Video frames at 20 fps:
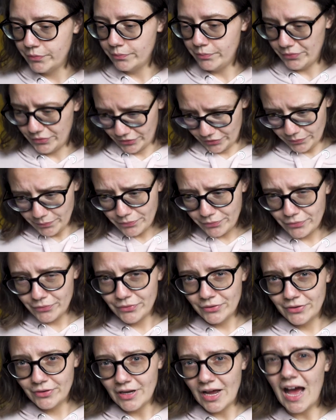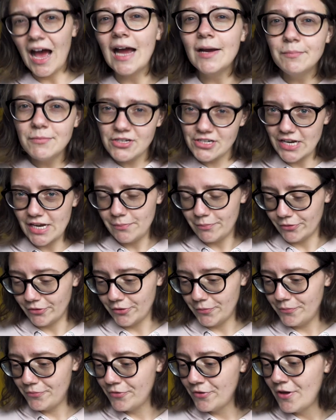Burp? I'm J
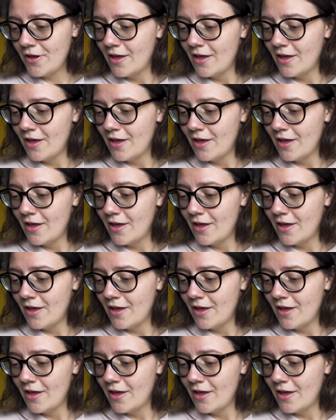Burp.